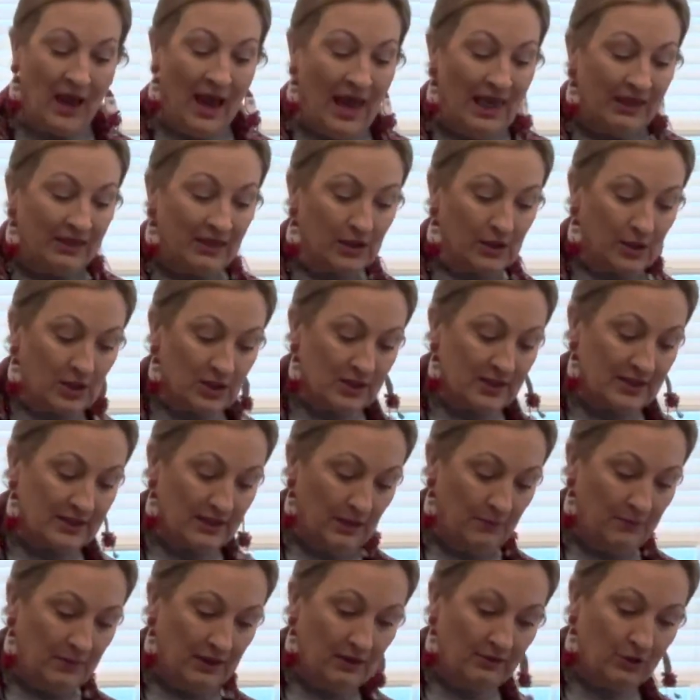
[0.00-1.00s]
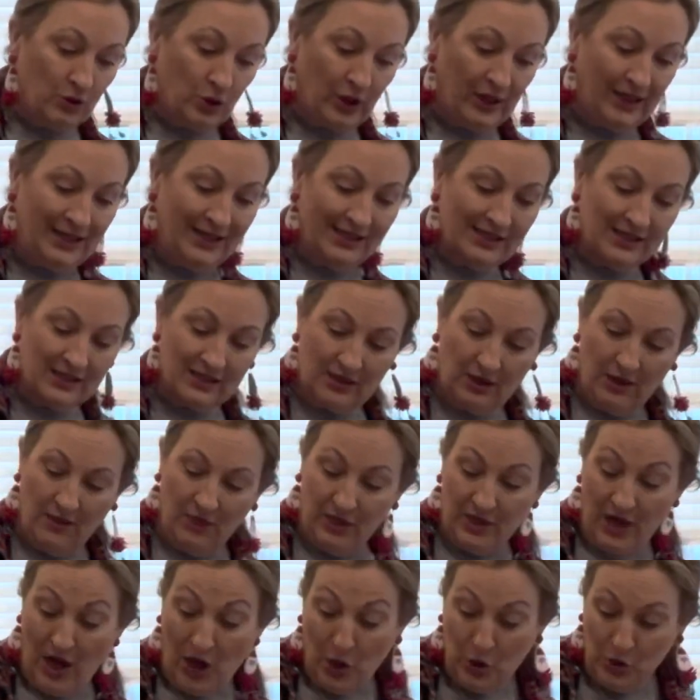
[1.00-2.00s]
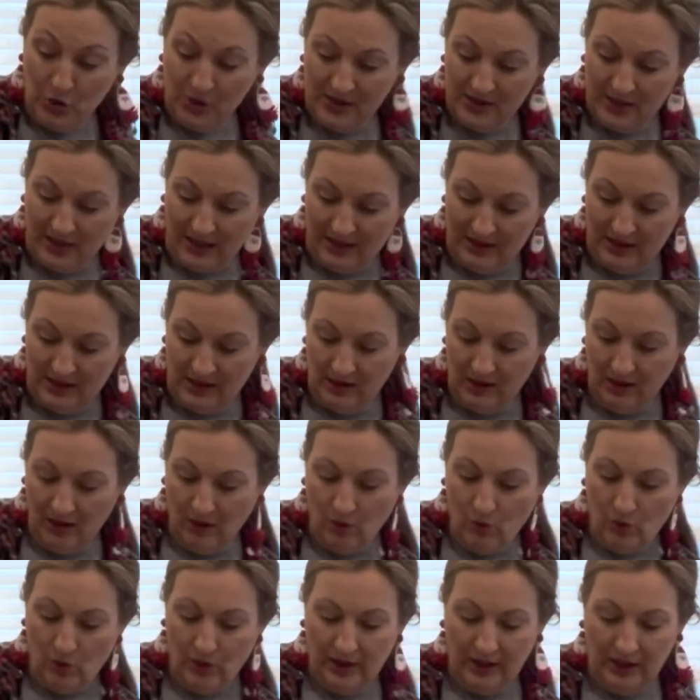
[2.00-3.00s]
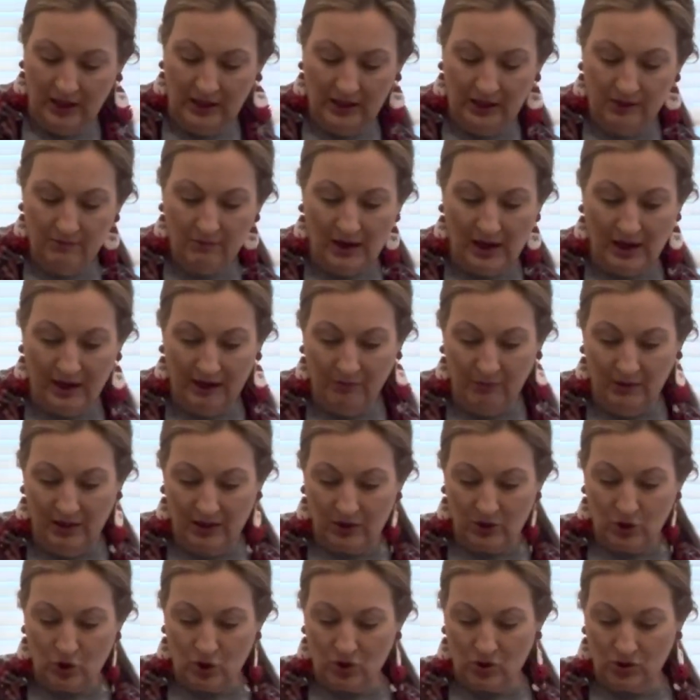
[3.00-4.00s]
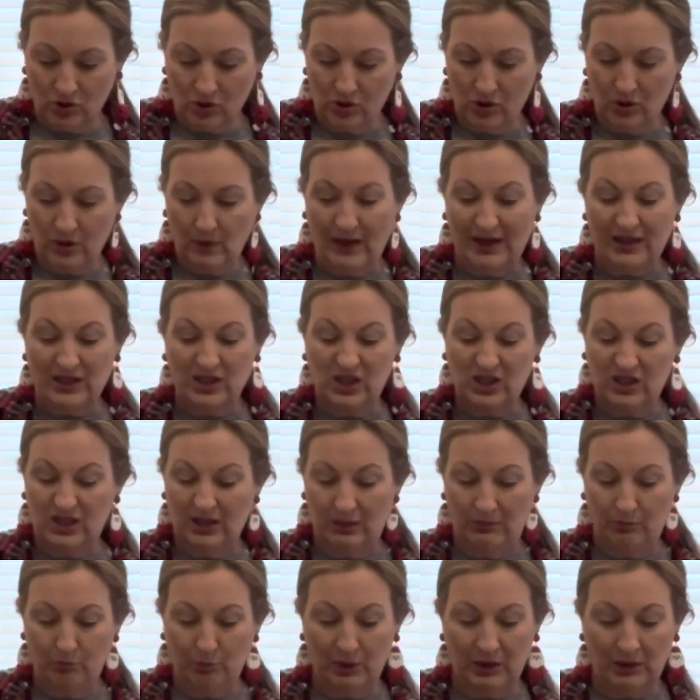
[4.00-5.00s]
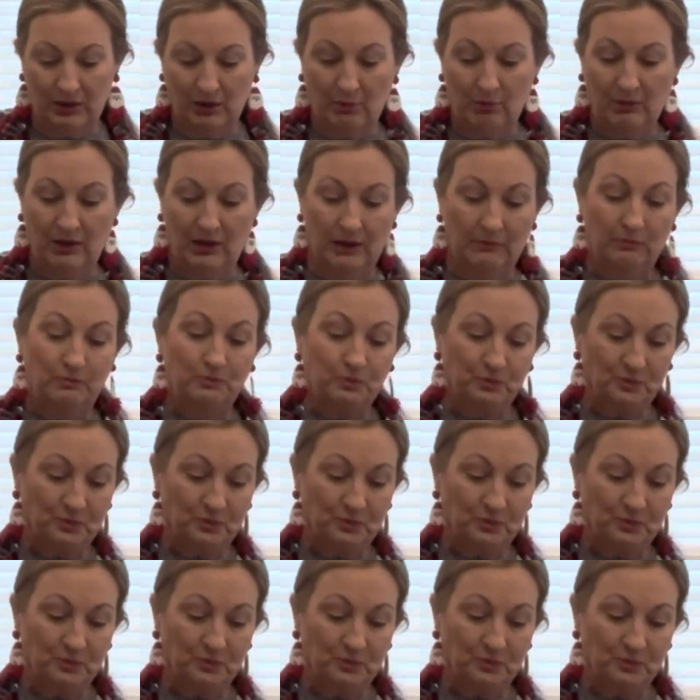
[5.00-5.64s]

There are some ingredients on those that I did not want in my mixture, so I just didn't put them in.